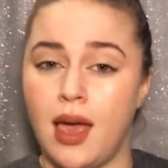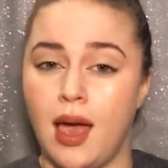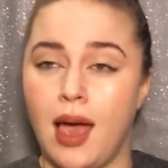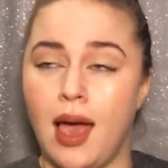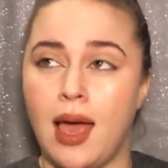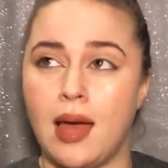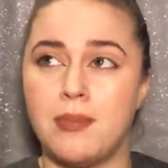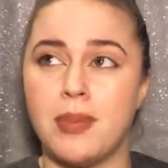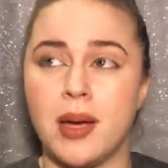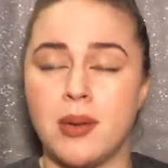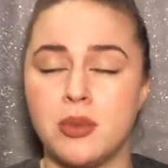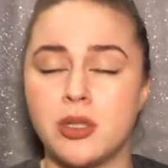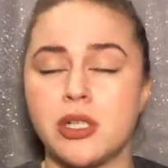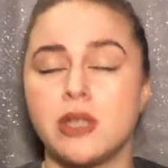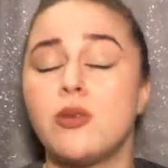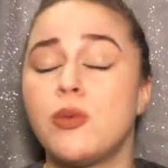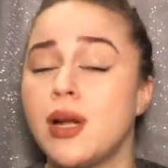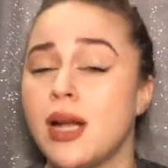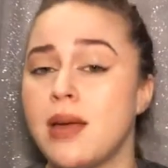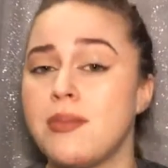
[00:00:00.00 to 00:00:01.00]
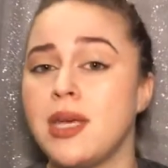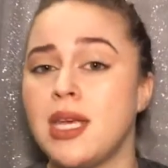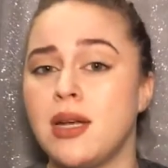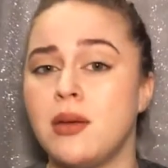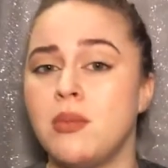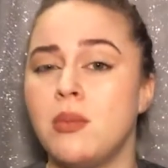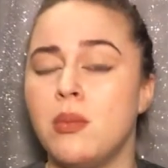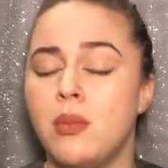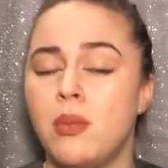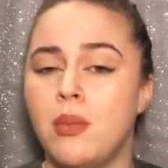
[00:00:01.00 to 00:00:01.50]
and by more than one I mean
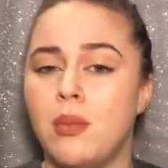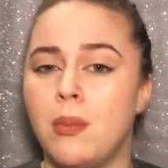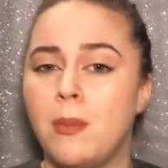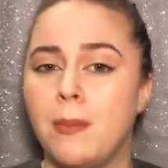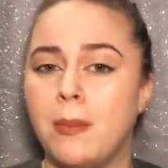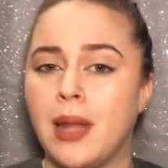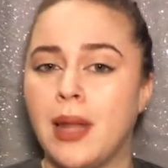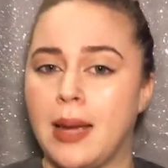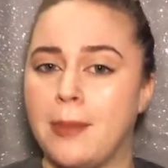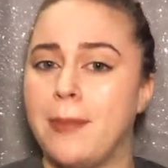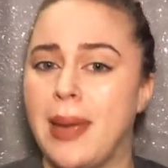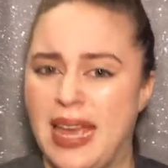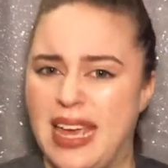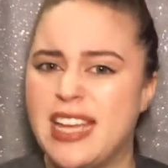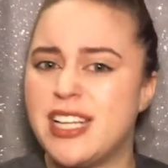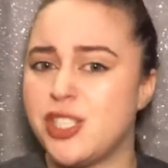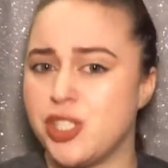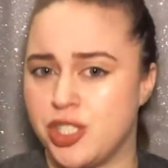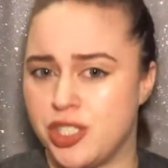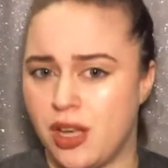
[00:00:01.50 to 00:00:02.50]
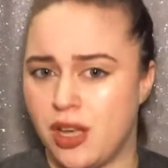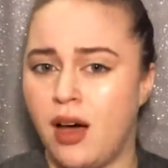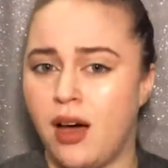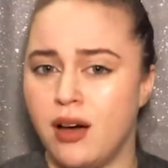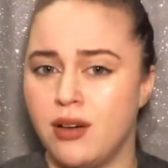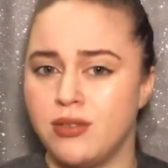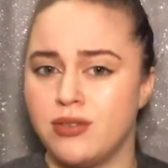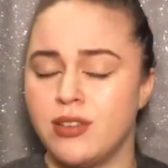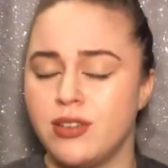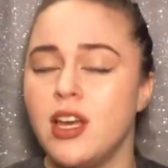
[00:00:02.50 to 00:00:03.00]
like pages
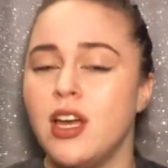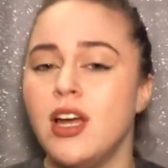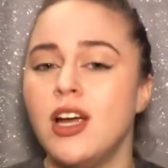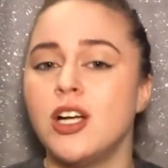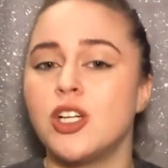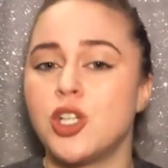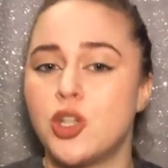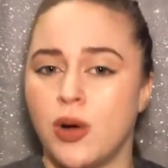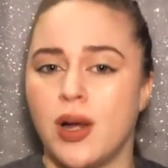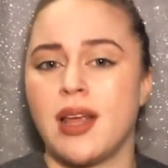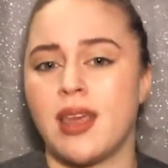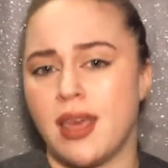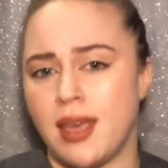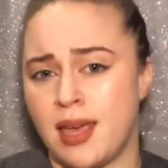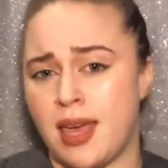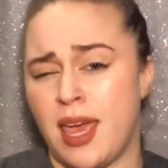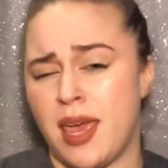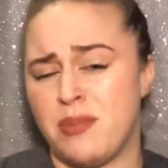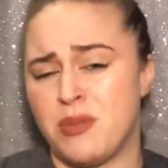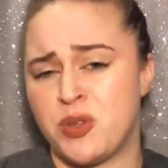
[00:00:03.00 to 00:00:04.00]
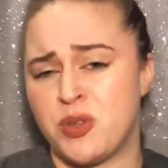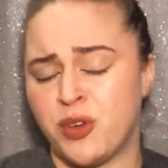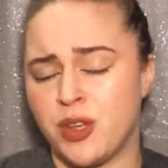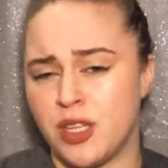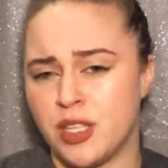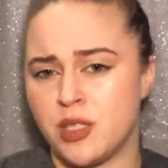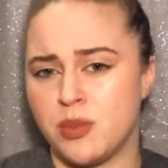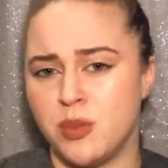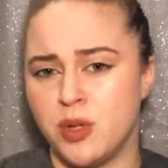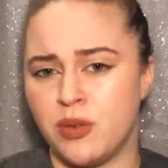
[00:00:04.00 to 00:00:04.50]
of drinking games for
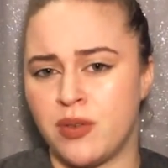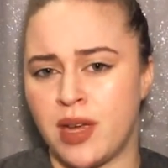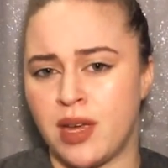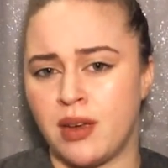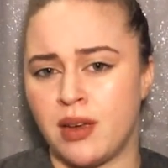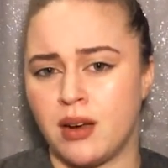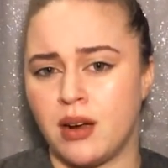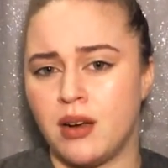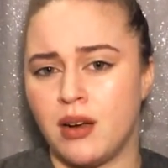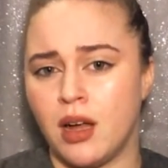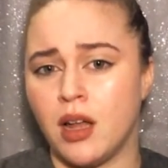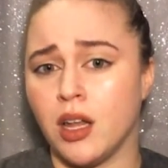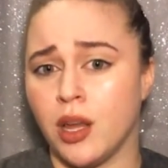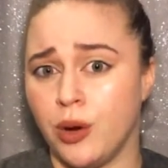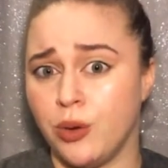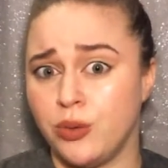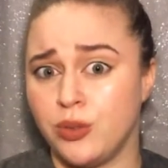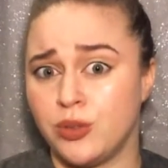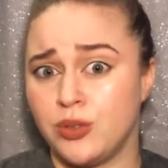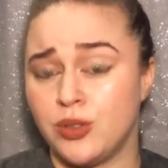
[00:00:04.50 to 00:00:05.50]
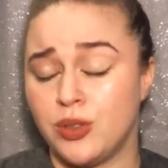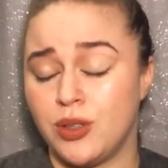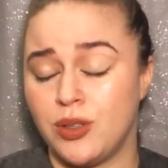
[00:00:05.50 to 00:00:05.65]
this movie alone.